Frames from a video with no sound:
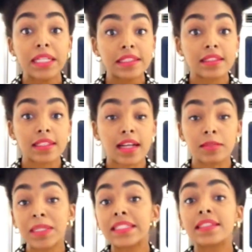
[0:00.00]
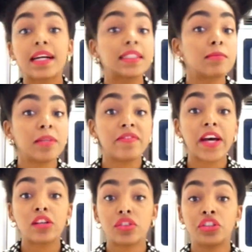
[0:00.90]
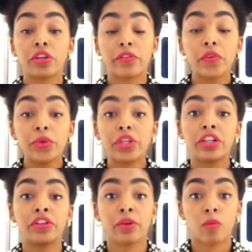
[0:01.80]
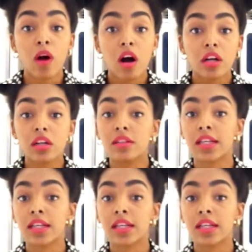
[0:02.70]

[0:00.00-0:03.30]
pesticides. Pesticides can be found in your food and in your water.